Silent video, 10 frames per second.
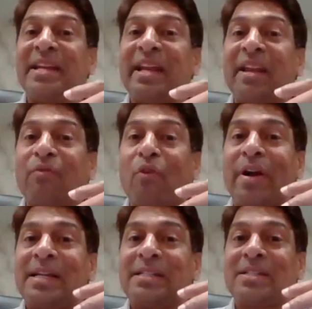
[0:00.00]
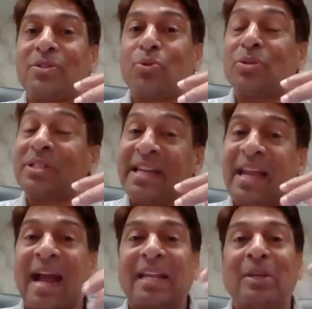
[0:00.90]
raising invoice to
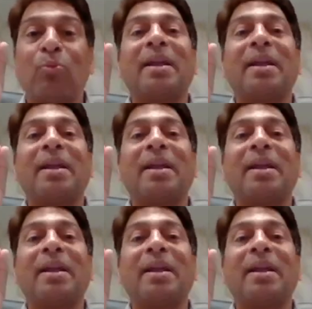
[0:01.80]
C at